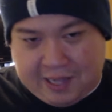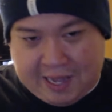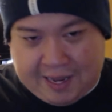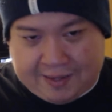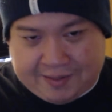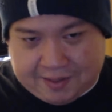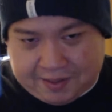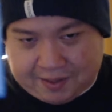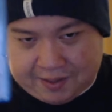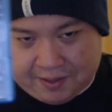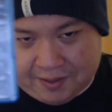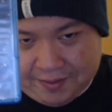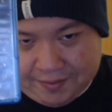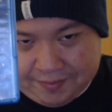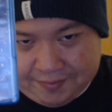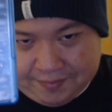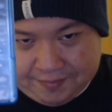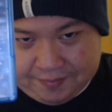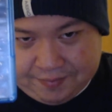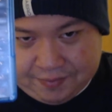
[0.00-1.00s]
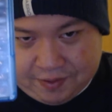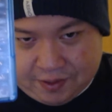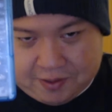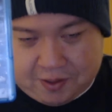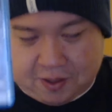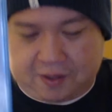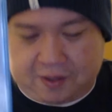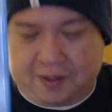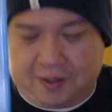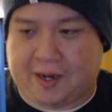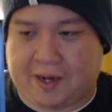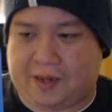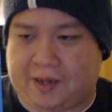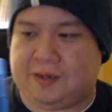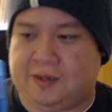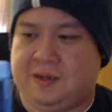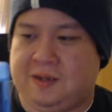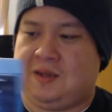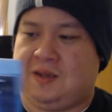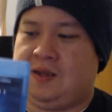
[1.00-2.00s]
The classic, The Dark Knight.
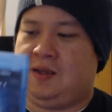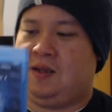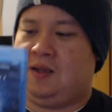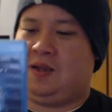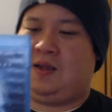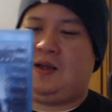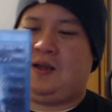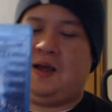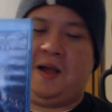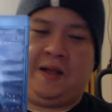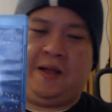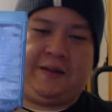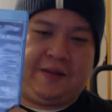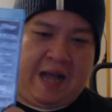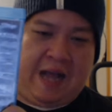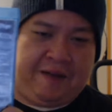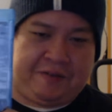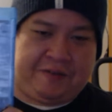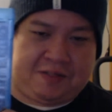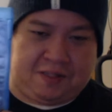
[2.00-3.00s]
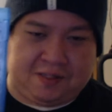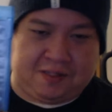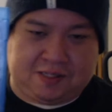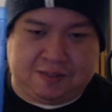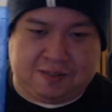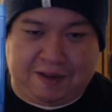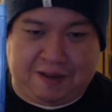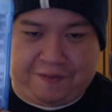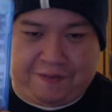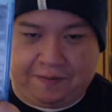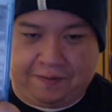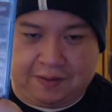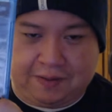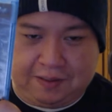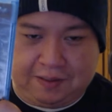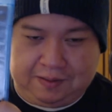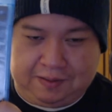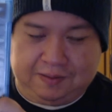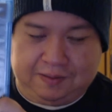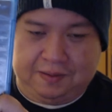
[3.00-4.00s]
Obviously, this is my
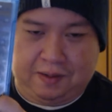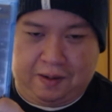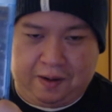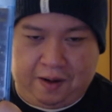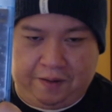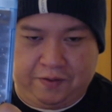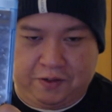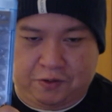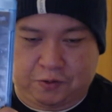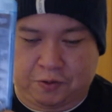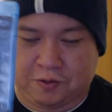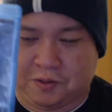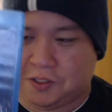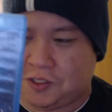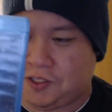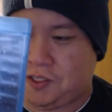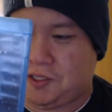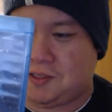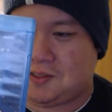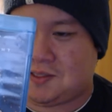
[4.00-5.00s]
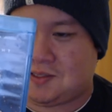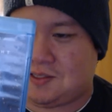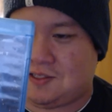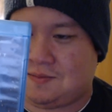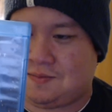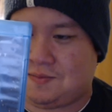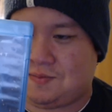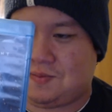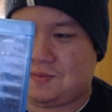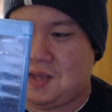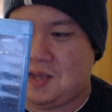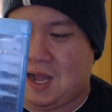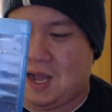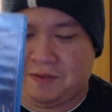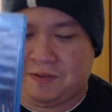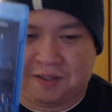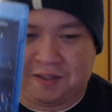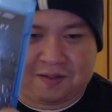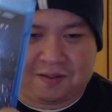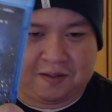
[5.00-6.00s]
favorite of the trilogy. It's
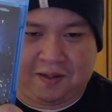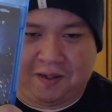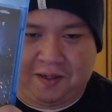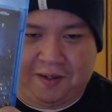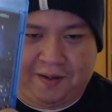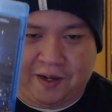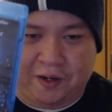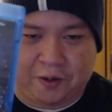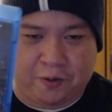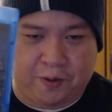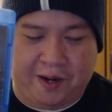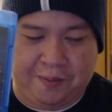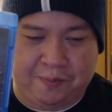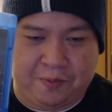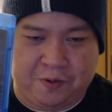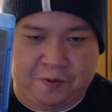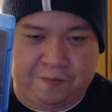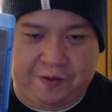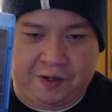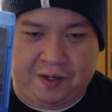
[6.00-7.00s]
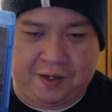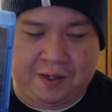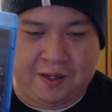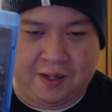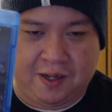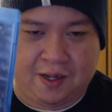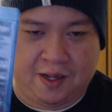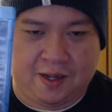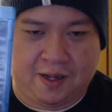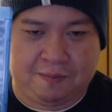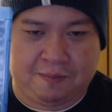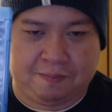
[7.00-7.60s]
obviously a great movie.